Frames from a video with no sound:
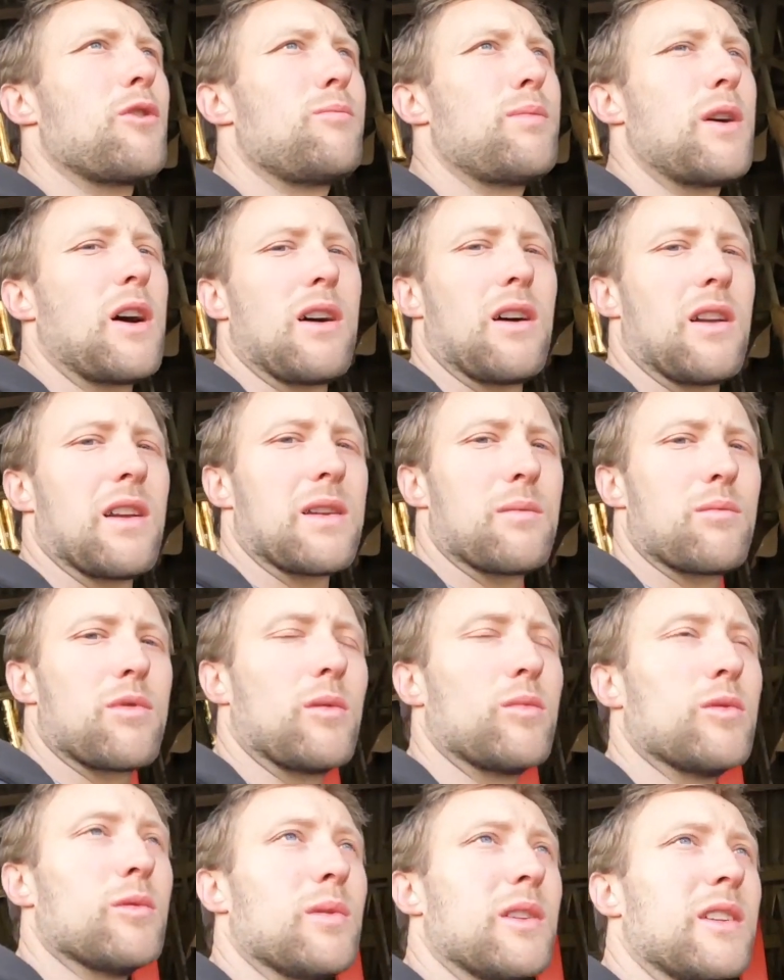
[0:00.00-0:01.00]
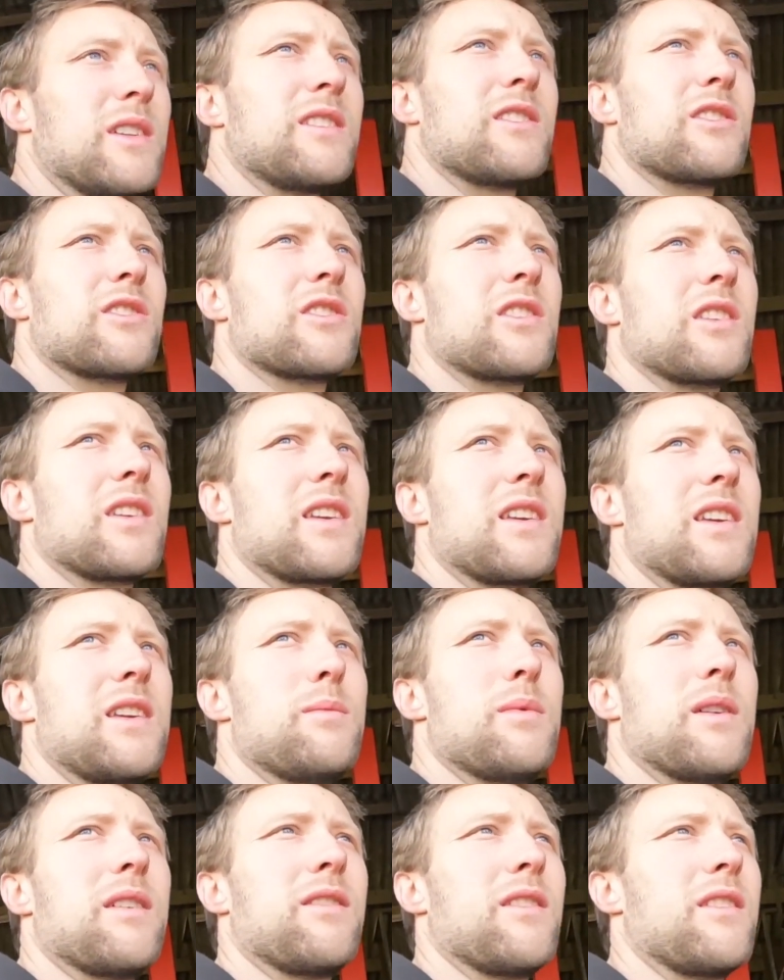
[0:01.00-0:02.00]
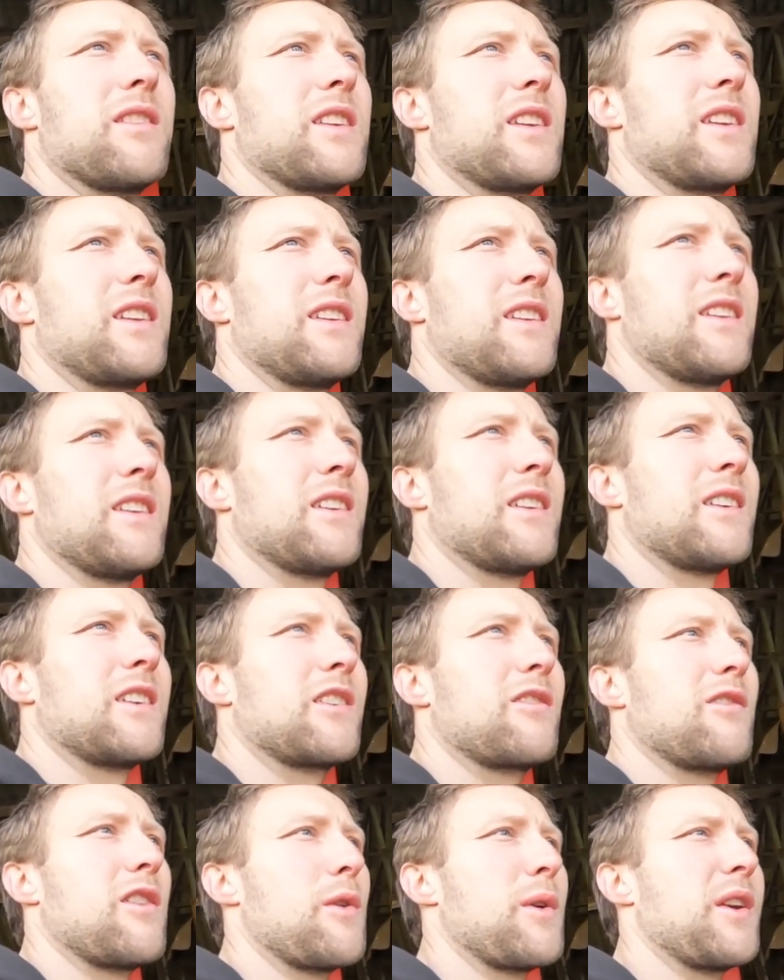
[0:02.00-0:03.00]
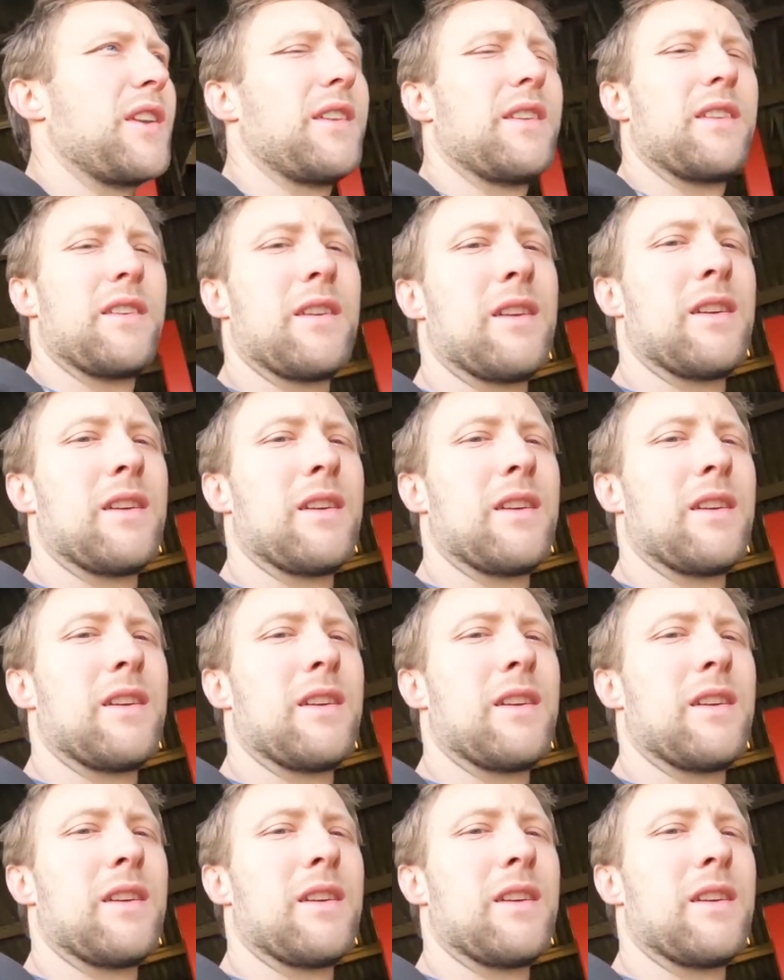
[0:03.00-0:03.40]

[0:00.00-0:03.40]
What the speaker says: more barley probably, just to keep everything growing.